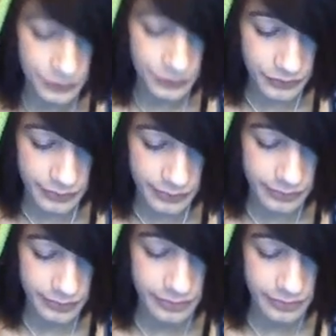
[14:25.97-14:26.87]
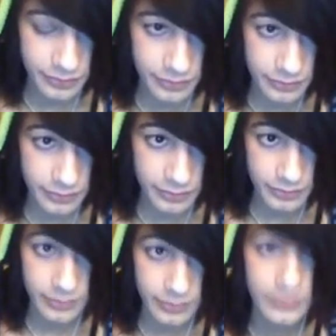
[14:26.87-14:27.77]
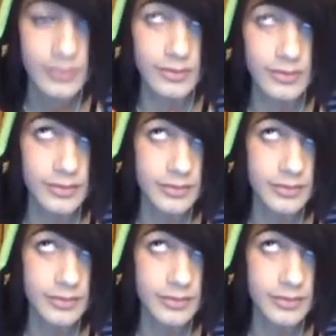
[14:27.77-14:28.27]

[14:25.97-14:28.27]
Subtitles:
[no speech]